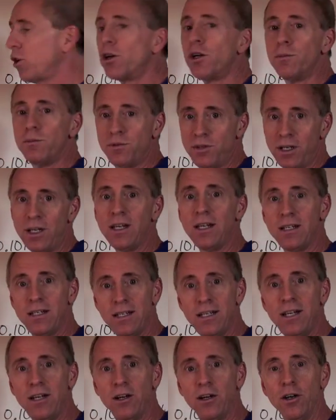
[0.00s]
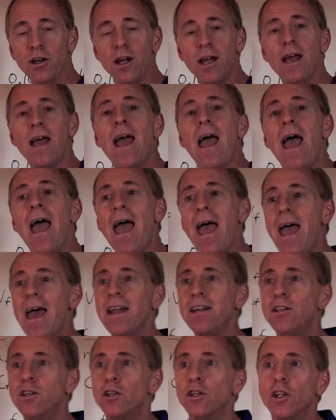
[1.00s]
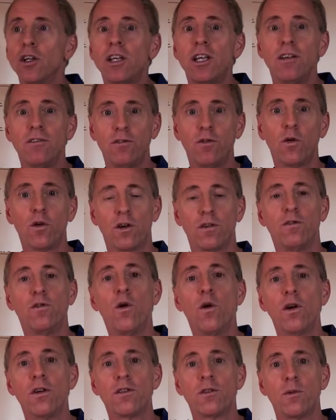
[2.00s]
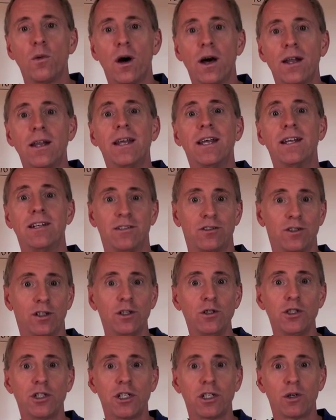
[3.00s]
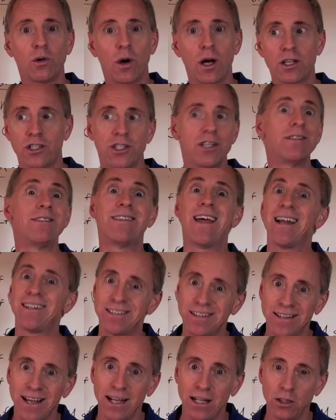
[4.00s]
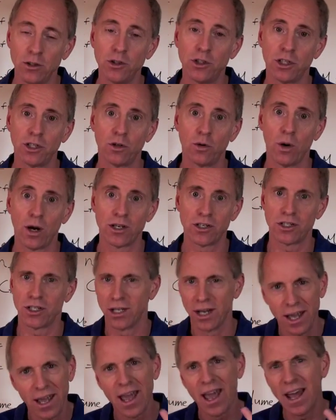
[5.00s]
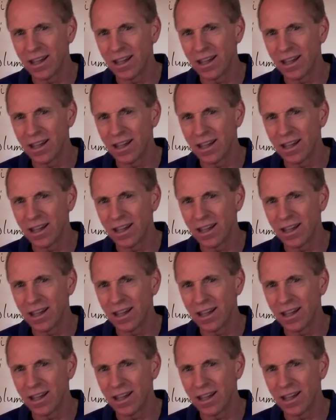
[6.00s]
terms in here and you're looking for a fourth one in a solution question. That's a dilution question.